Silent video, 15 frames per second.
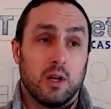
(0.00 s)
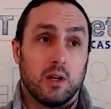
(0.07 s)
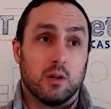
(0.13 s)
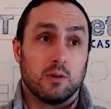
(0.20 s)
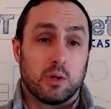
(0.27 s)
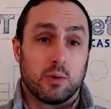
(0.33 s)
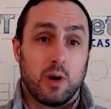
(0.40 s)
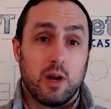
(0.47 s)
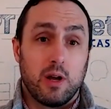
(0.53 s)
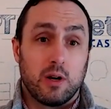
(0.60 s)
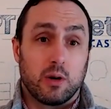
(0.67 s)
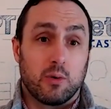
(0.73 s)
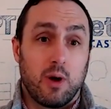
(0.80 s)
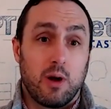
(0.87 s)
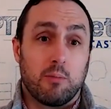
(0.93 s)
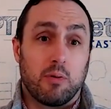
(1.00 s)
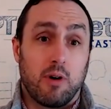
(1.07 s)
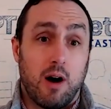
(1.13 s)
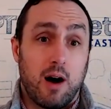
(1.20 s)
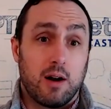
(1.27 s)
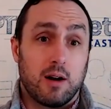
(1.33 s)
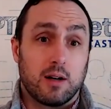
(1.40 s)
She created a great
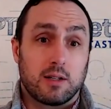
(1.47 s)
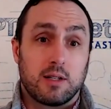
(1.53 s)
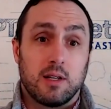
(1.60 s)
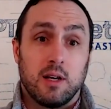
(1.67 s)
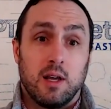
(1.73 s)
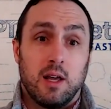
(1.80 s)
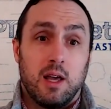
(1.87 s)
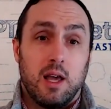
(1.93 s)
product